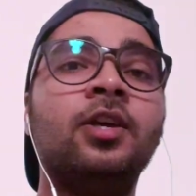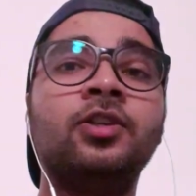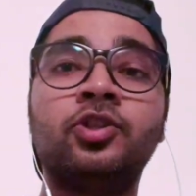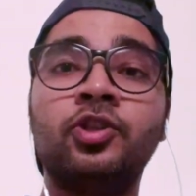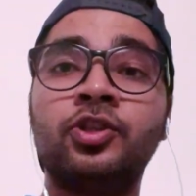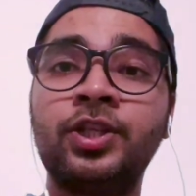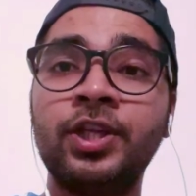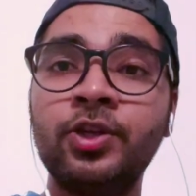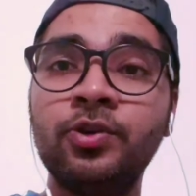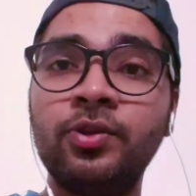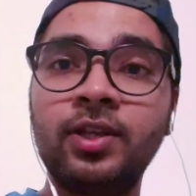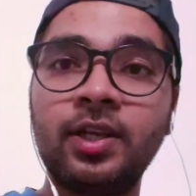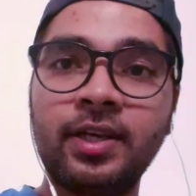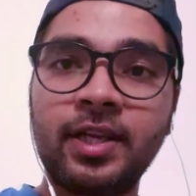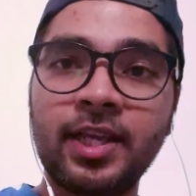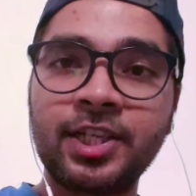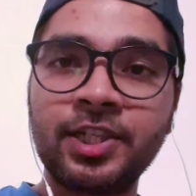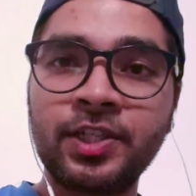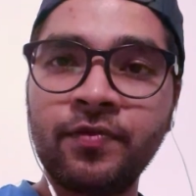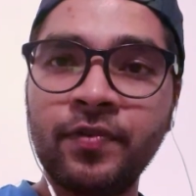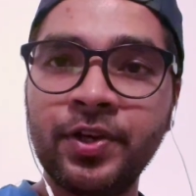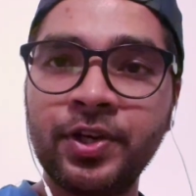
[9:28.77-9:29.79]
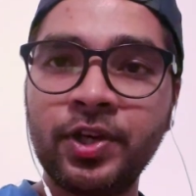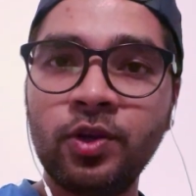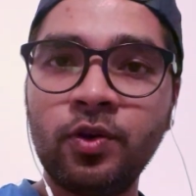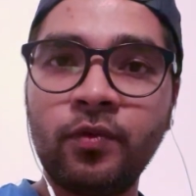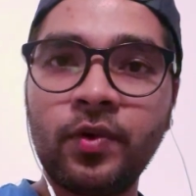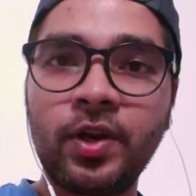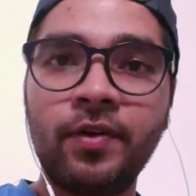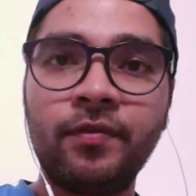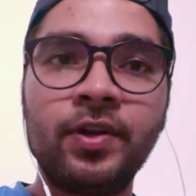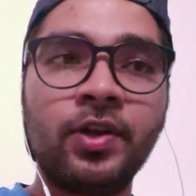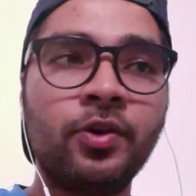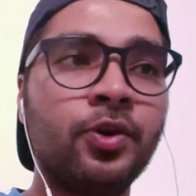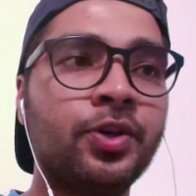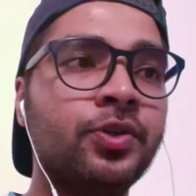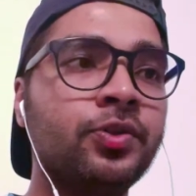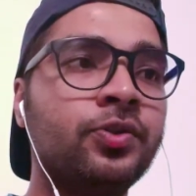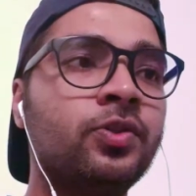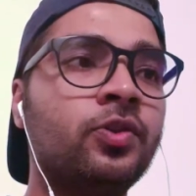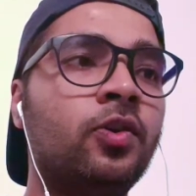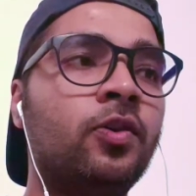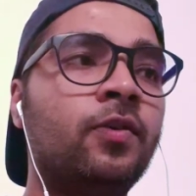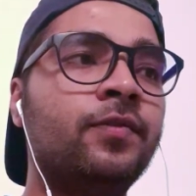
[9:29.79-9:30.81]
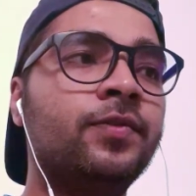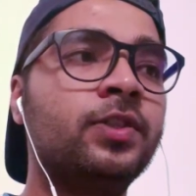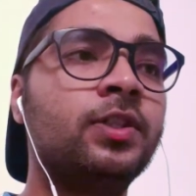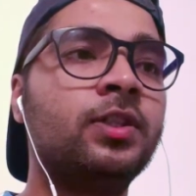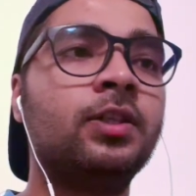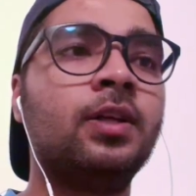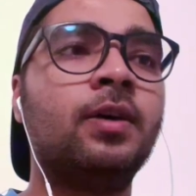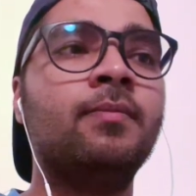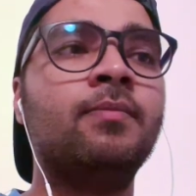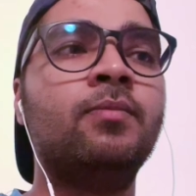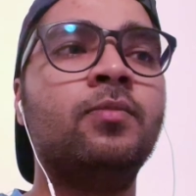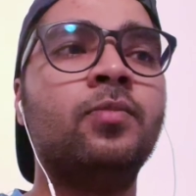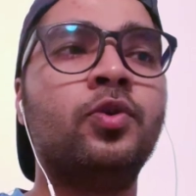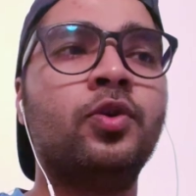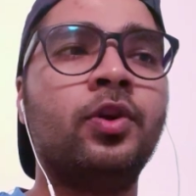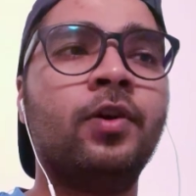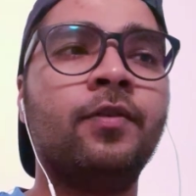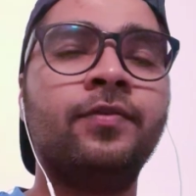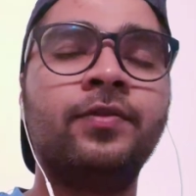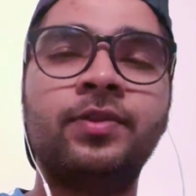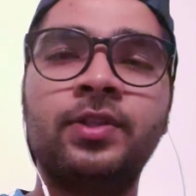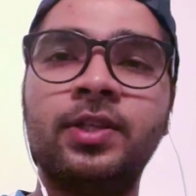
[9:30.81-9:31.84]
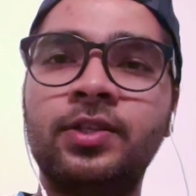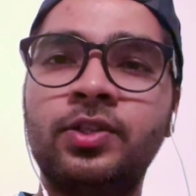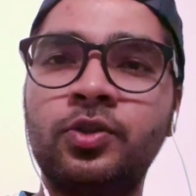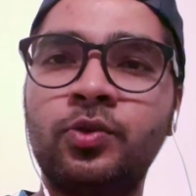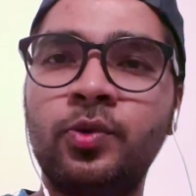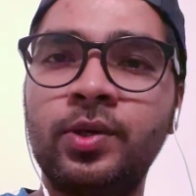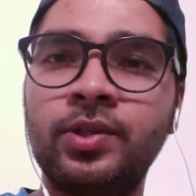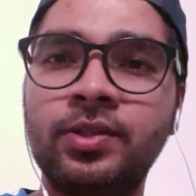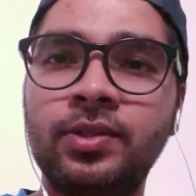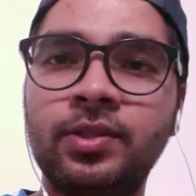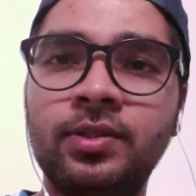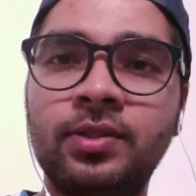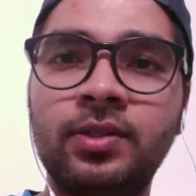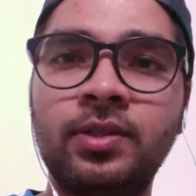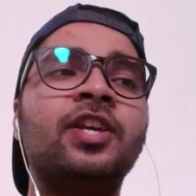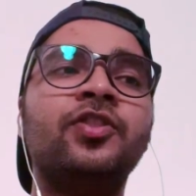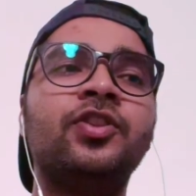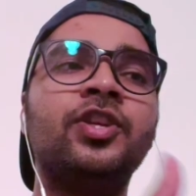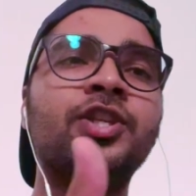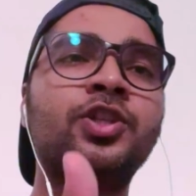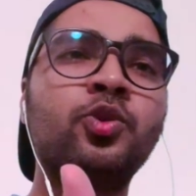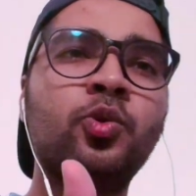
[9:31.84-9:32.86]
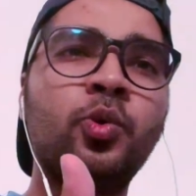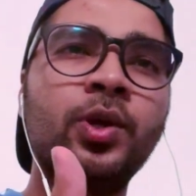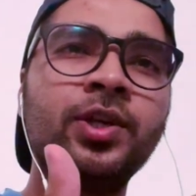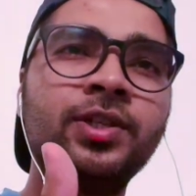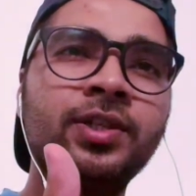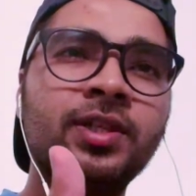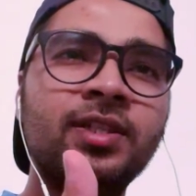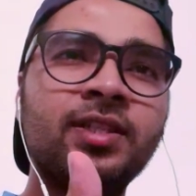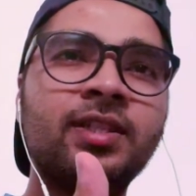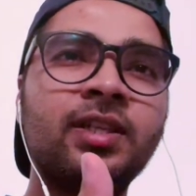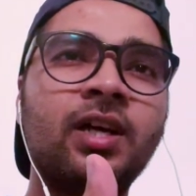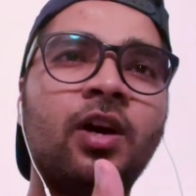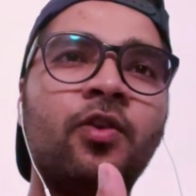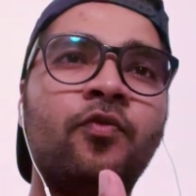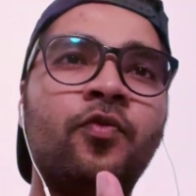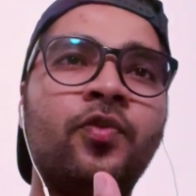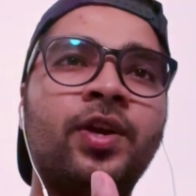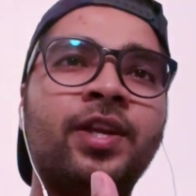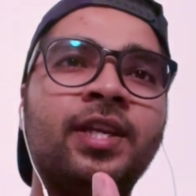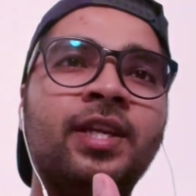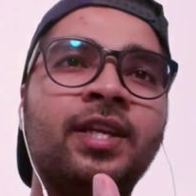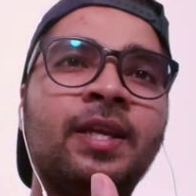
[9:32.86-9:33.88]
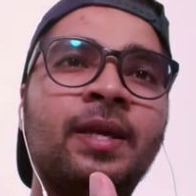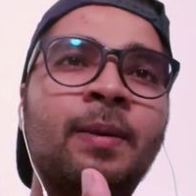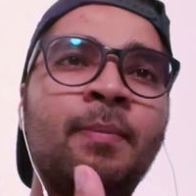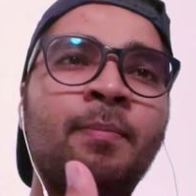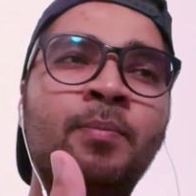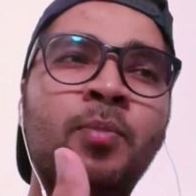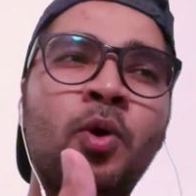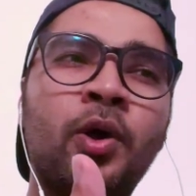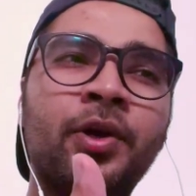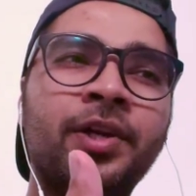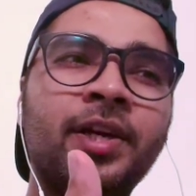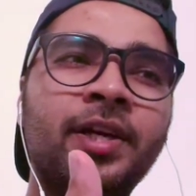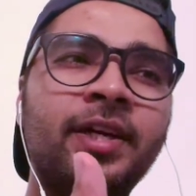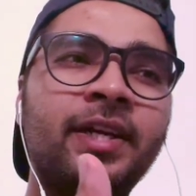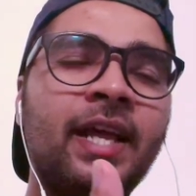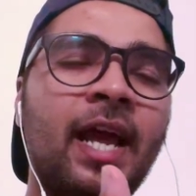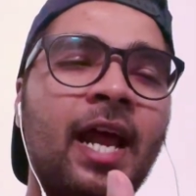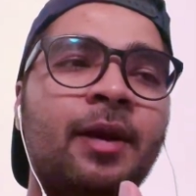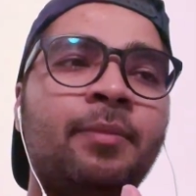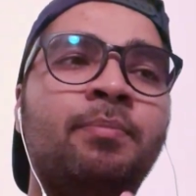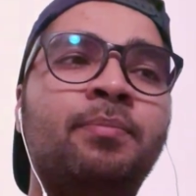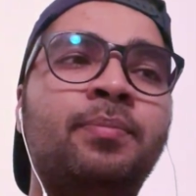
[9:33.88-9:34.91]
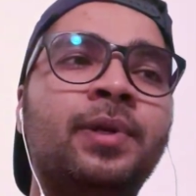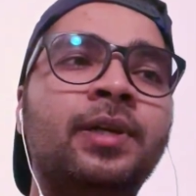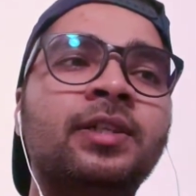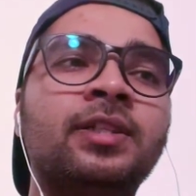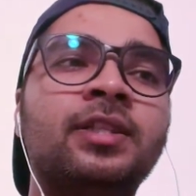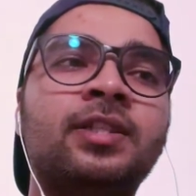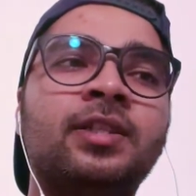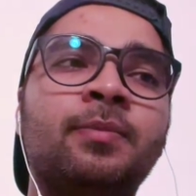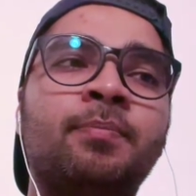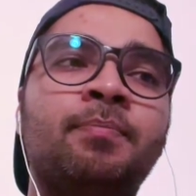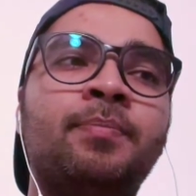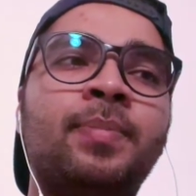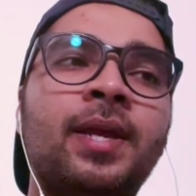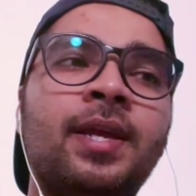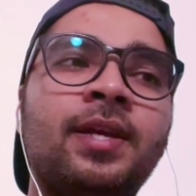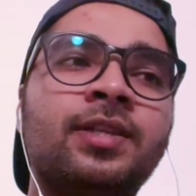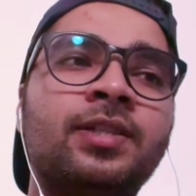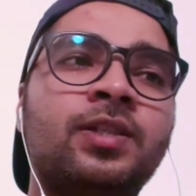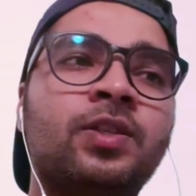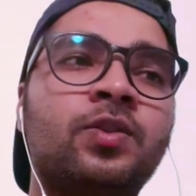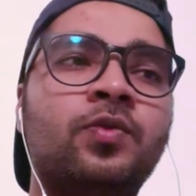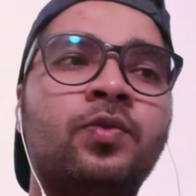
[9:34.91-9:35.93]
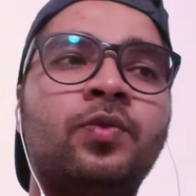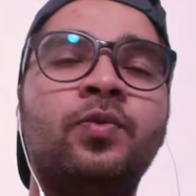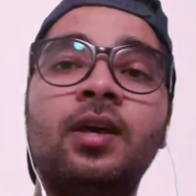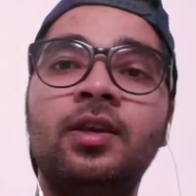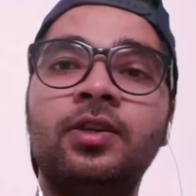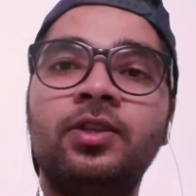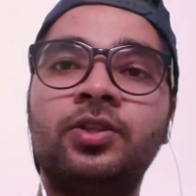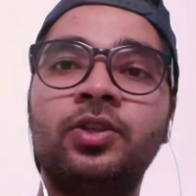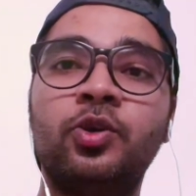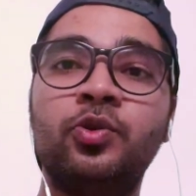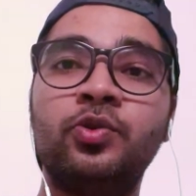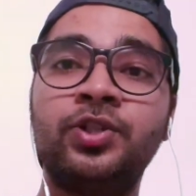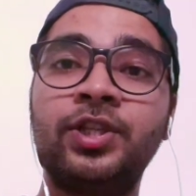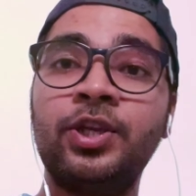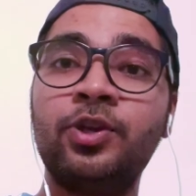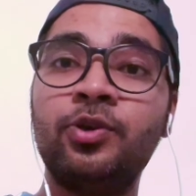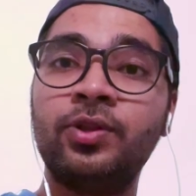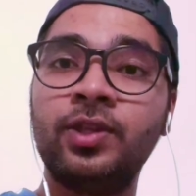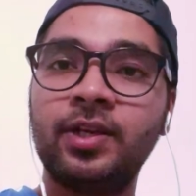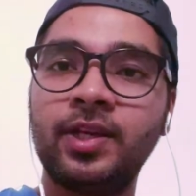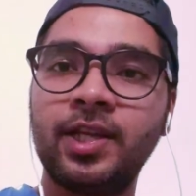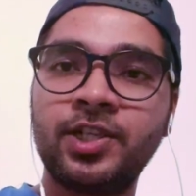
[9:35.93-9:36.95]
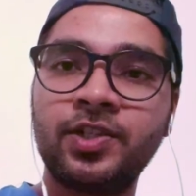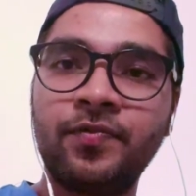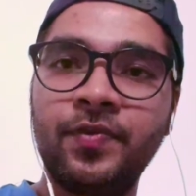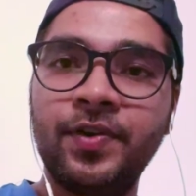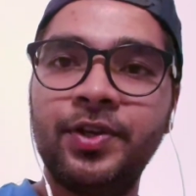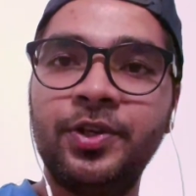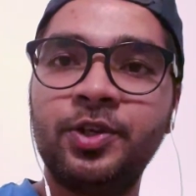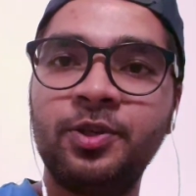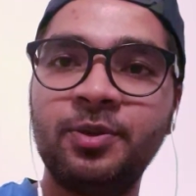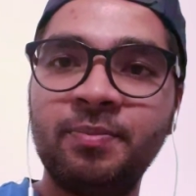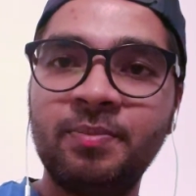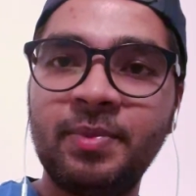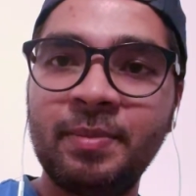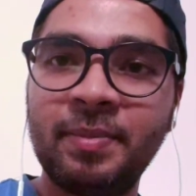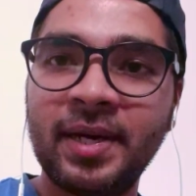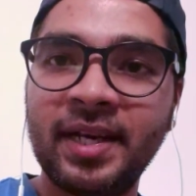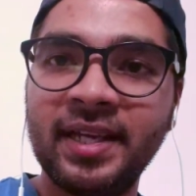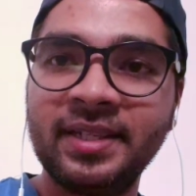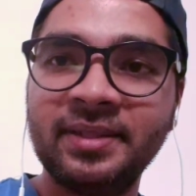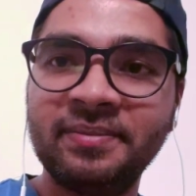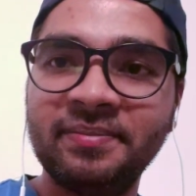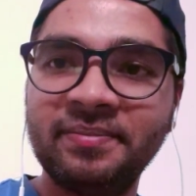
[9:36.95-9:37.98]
so see you in the next video where we are going to solve some more of such questions these questions are very important and builds the base so see you in the next video bye bye